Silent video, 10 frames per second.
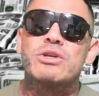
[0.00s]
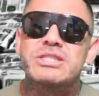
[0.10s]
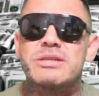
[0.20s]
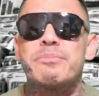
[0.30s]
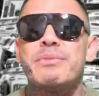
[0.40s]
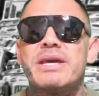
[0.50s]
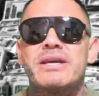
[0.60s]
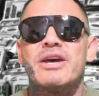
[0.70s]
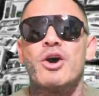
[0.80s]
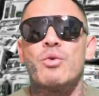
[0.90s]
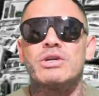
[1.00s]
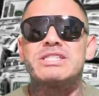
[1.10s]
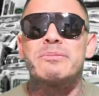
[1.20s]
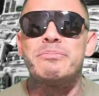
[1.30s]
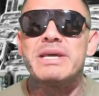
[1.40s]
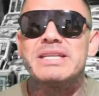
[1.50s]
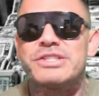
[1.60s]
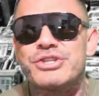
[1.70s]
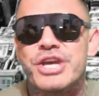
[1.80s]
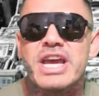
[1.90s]
"What's the big What's the
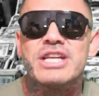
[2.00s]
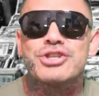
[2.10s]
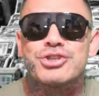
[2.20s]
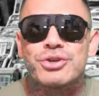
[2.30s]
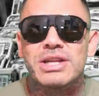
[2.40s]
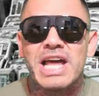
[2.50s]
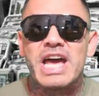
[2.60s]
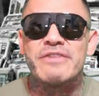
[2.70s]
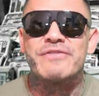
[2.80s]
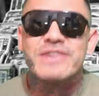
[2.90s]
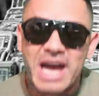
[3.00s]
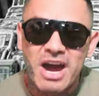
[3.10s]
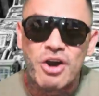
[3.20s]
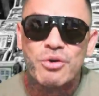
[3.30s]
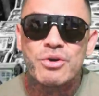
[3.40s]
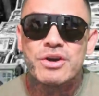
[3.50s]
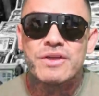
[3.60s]
biggest change in your life now